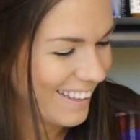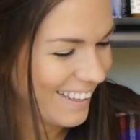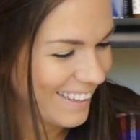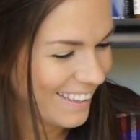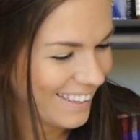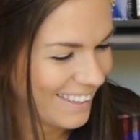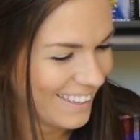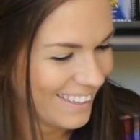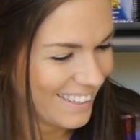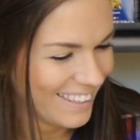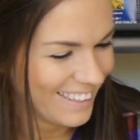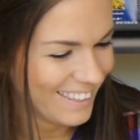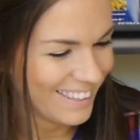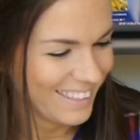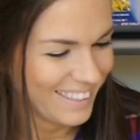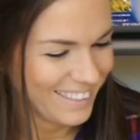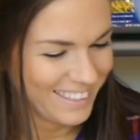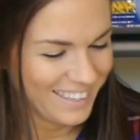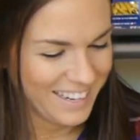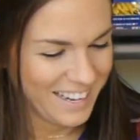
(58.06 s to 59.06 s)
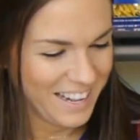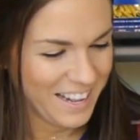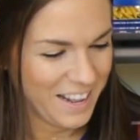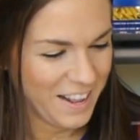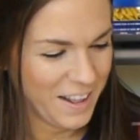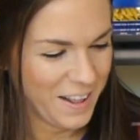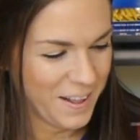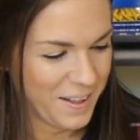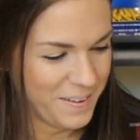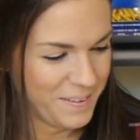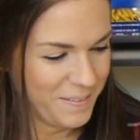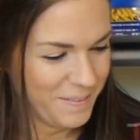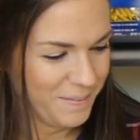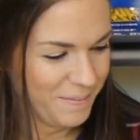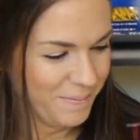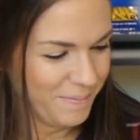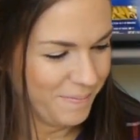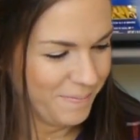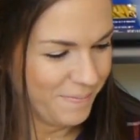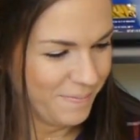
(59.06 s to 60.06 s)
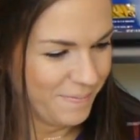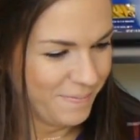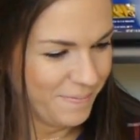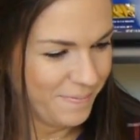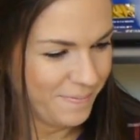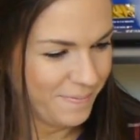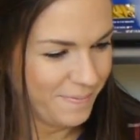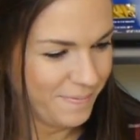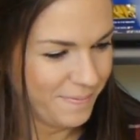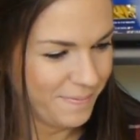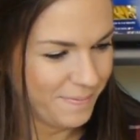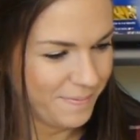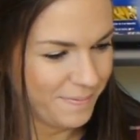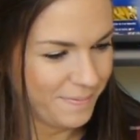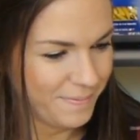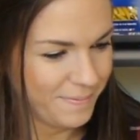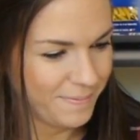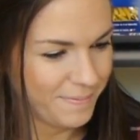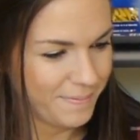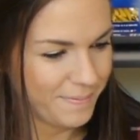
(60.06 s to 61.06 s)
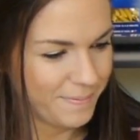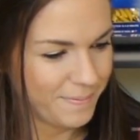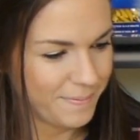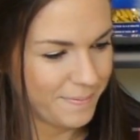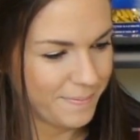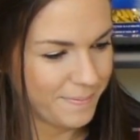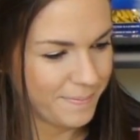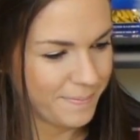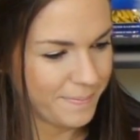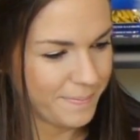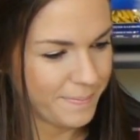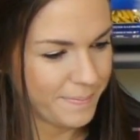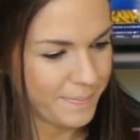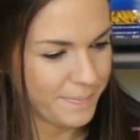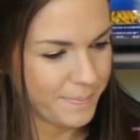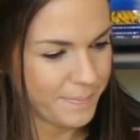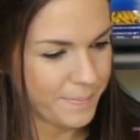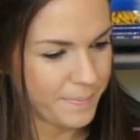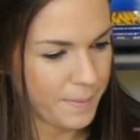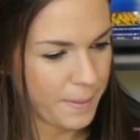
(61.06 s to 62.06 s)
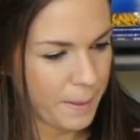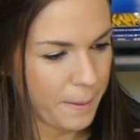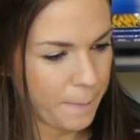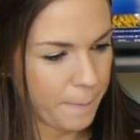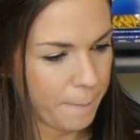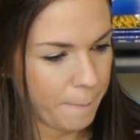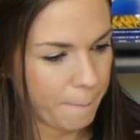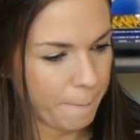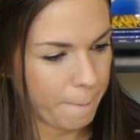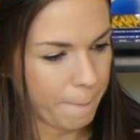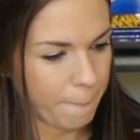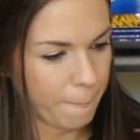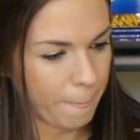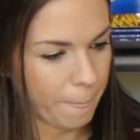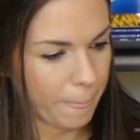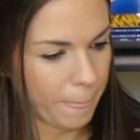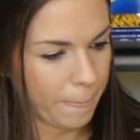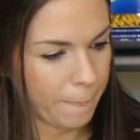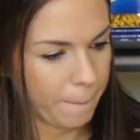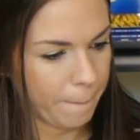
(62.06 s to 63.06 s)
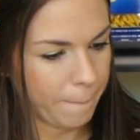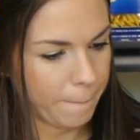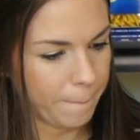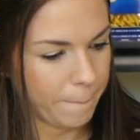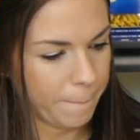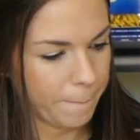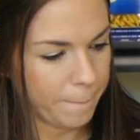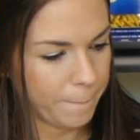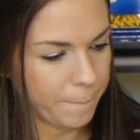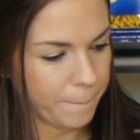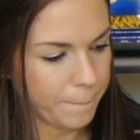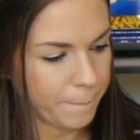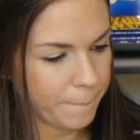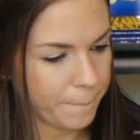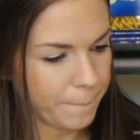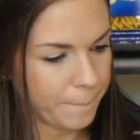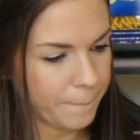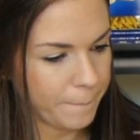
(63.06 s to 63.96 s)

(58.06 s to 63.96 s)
(silent)